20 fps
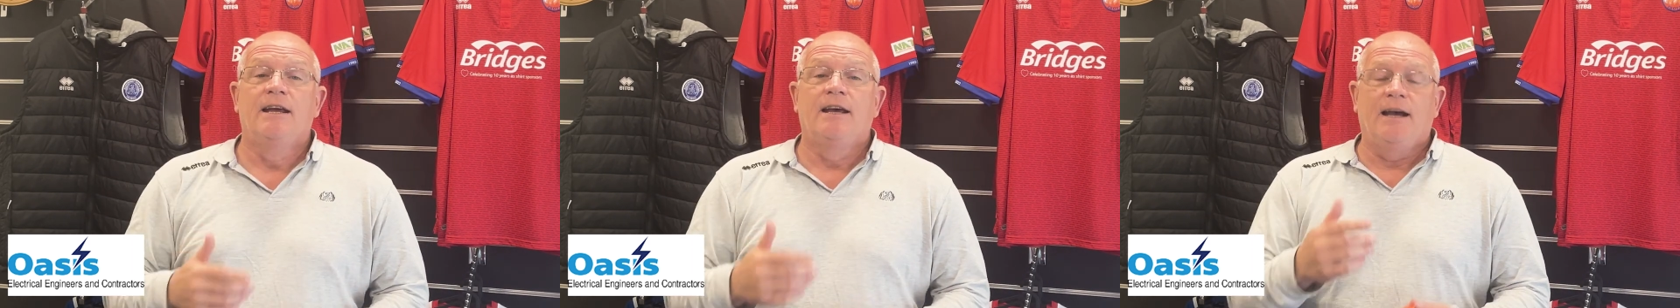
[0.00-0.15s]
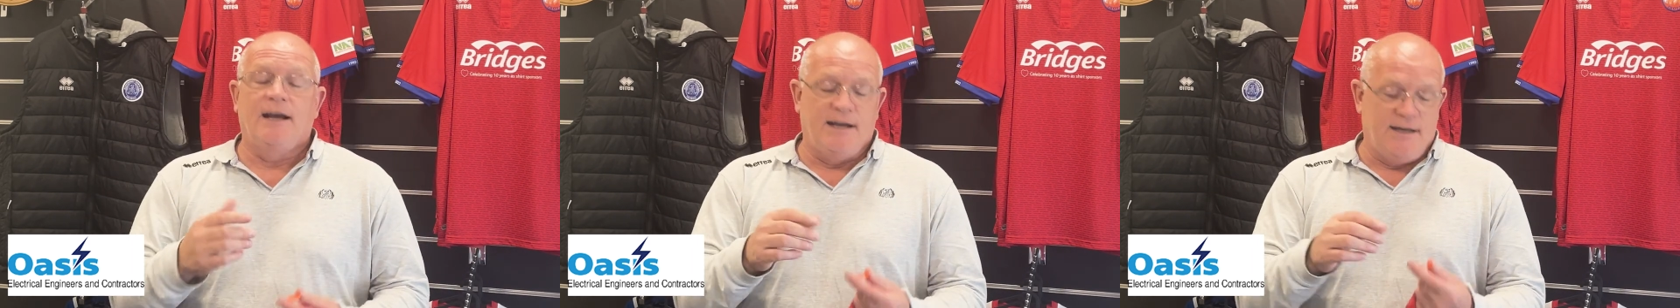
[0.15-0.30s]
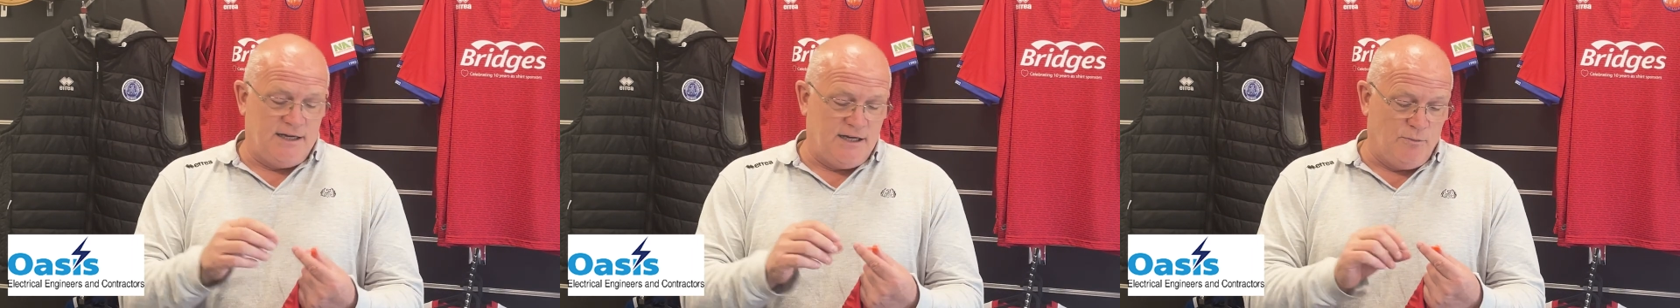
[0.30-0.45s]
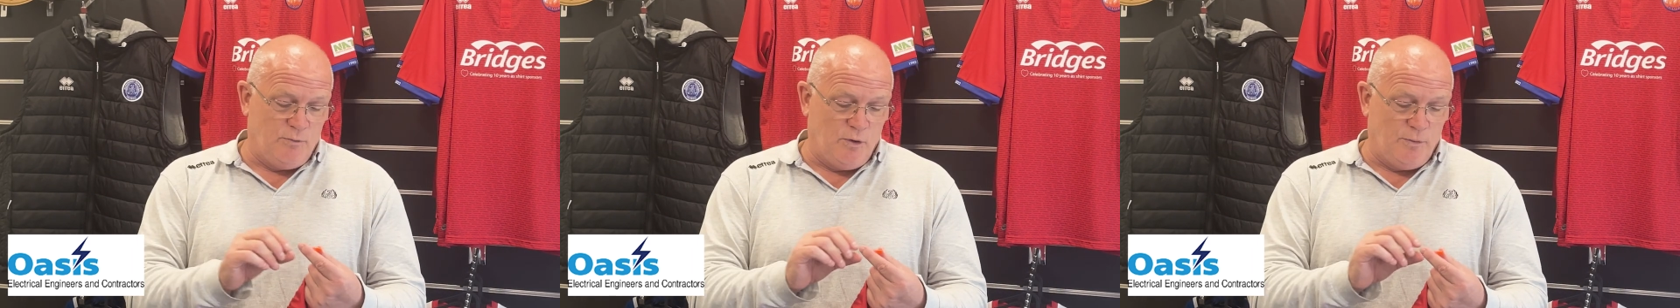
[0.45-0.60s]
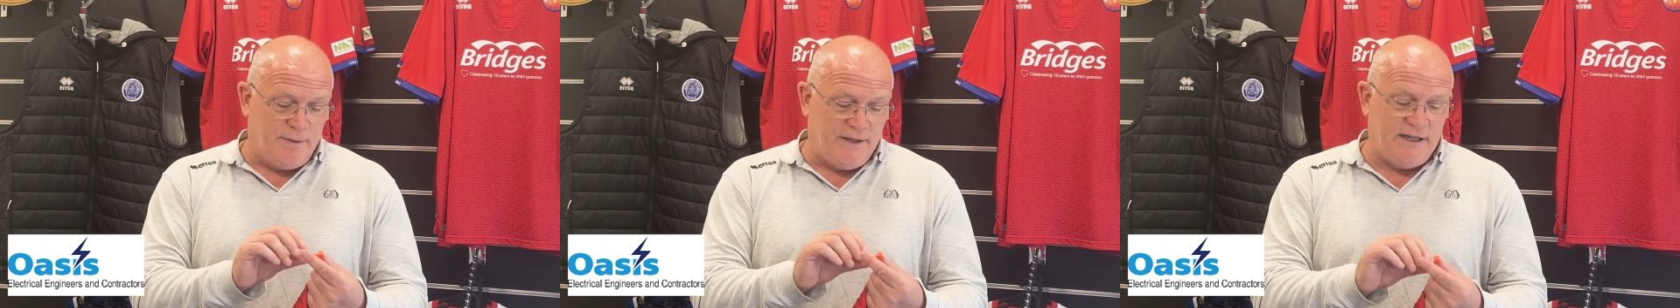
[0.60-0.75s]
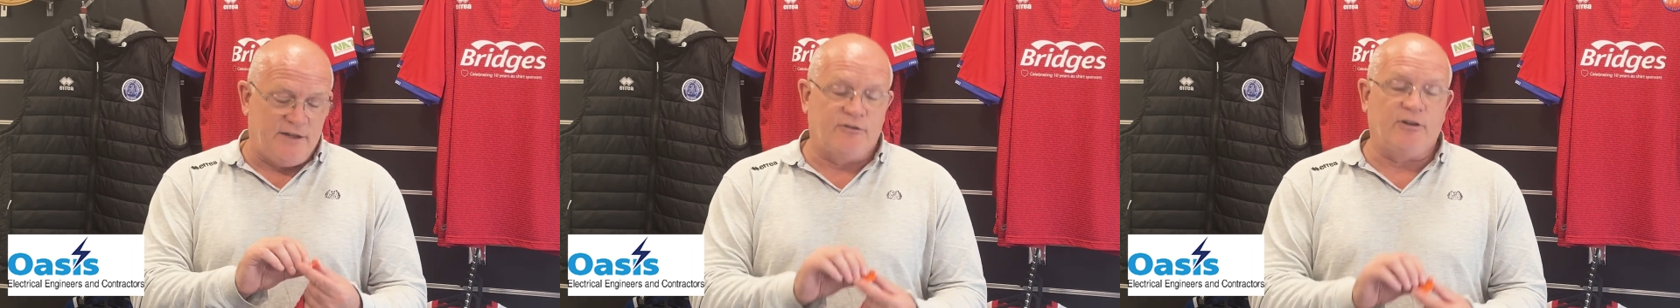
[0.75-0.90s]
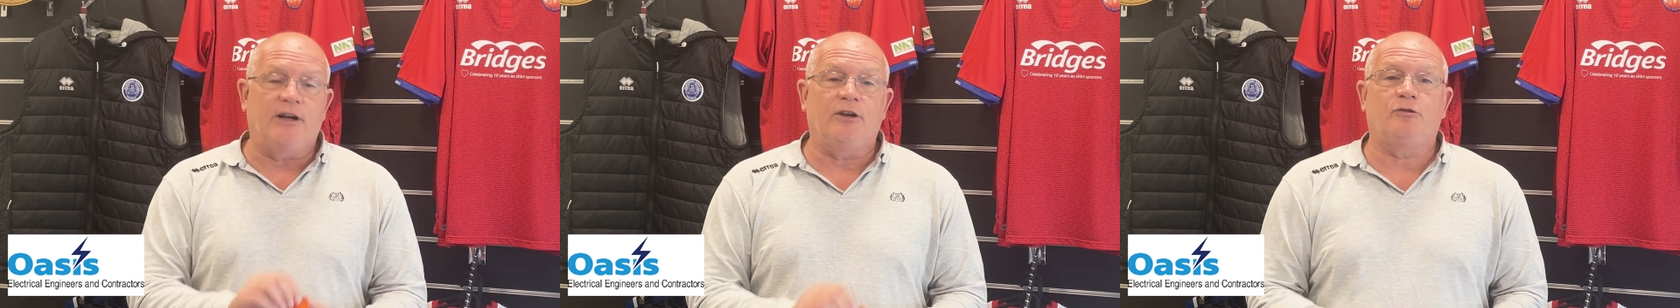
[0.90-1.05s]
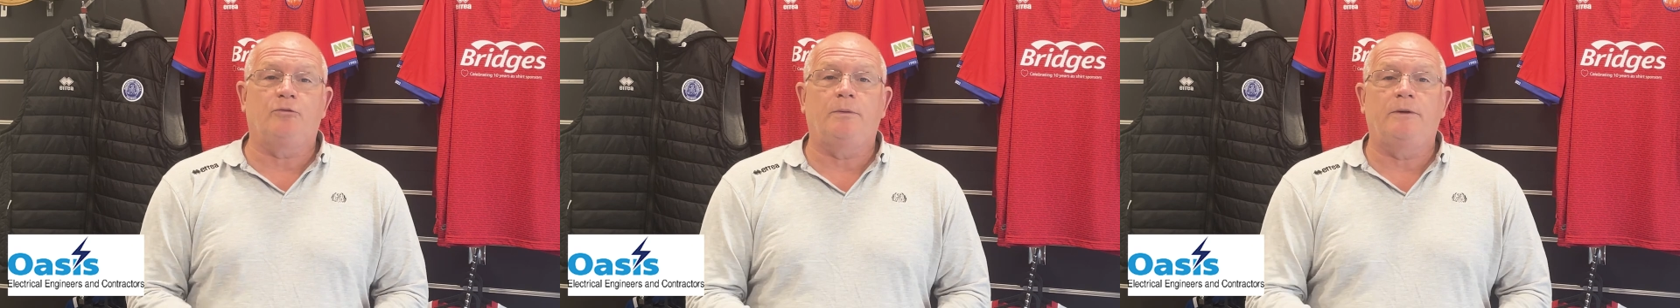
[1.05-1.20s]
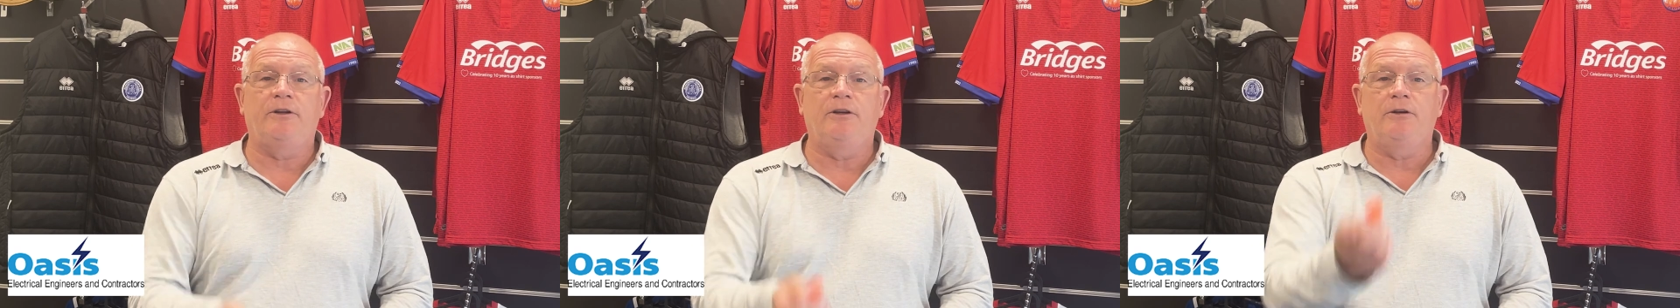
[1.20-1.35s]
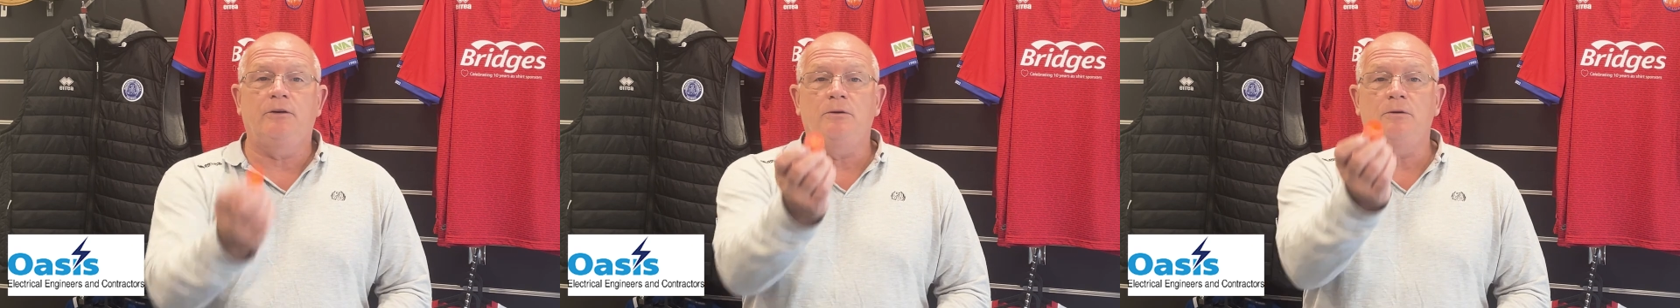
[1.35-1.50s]
Uh, we'll be in touch with
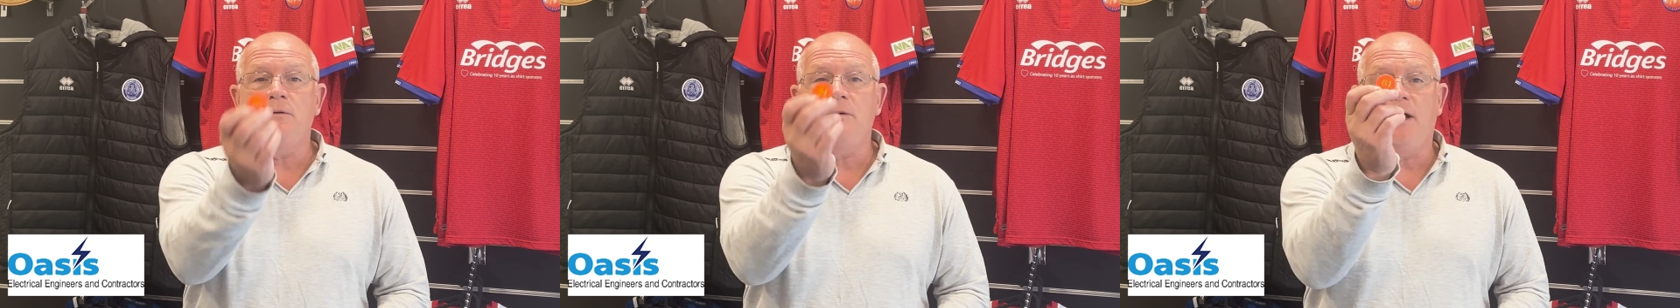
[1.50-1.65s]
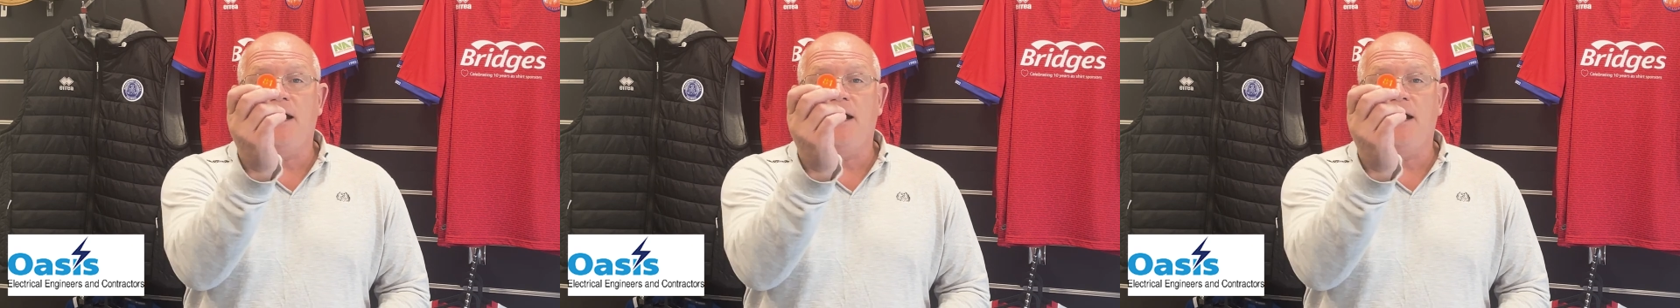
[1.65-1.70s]
you.